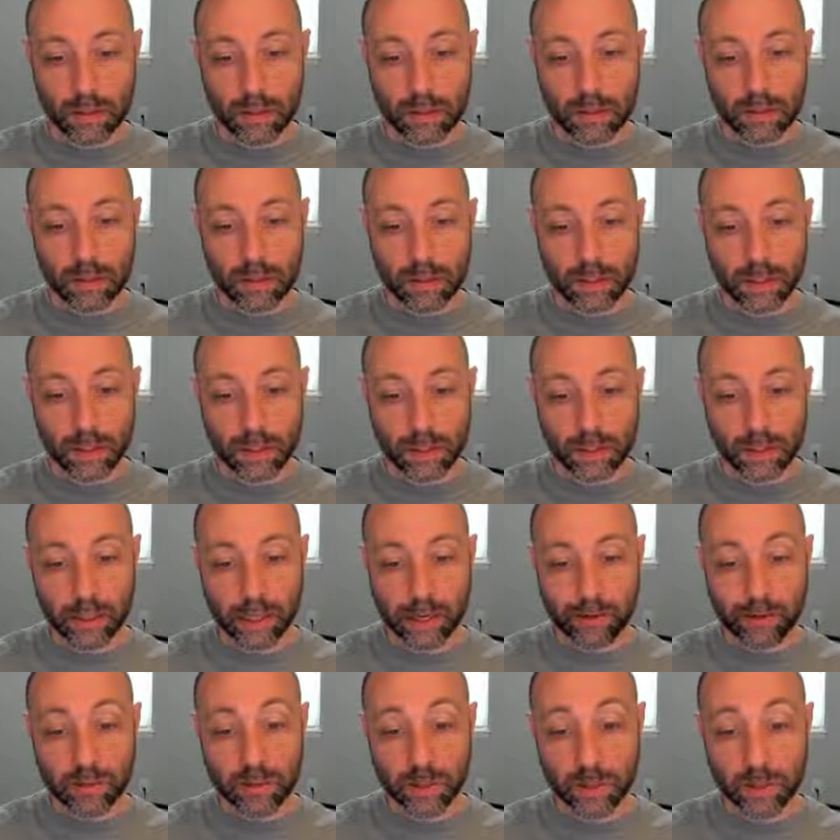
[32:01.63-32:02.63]
And I
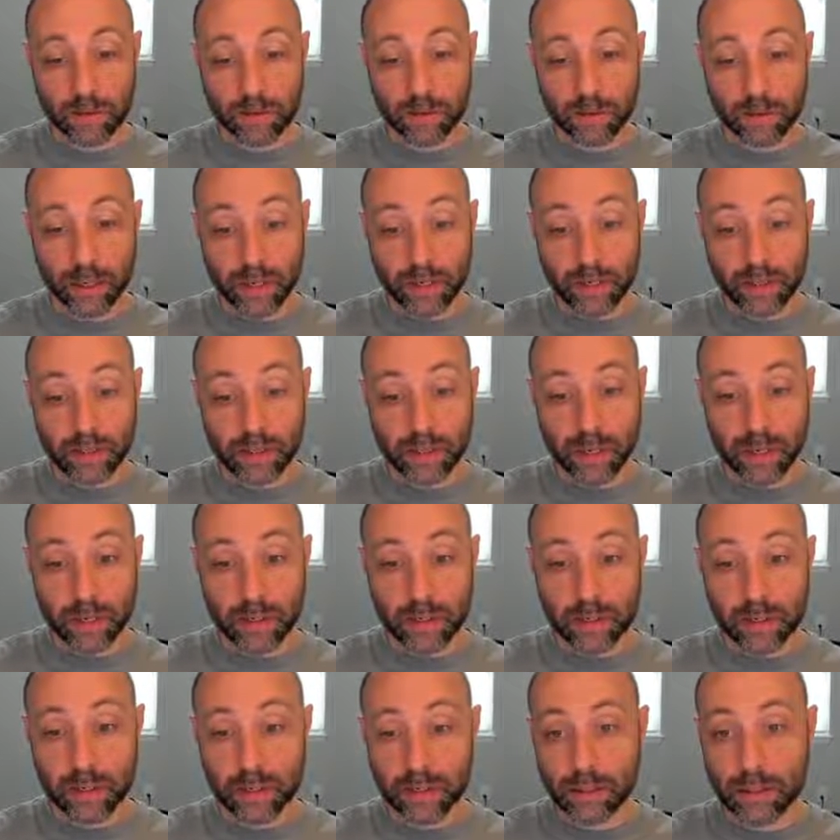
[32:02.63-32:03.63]
reserve the right to
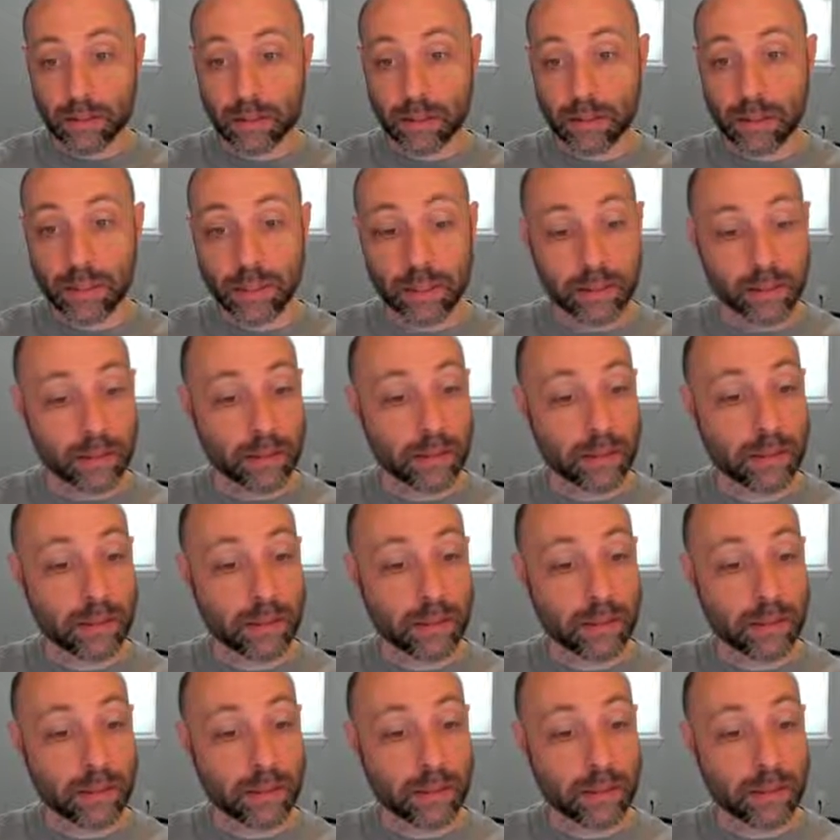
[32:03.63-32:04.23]
change it later.